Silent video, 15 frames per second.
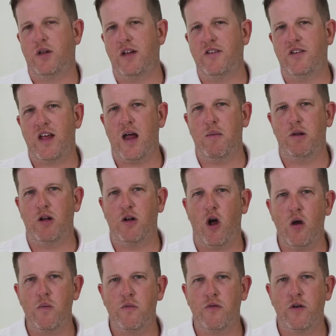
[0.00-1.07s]
release cable at
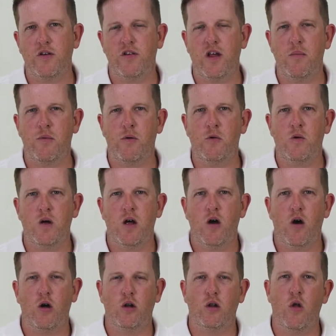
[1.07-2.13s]
home, for example,
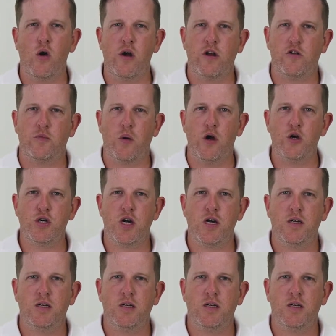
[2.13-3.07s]
on a long exposure.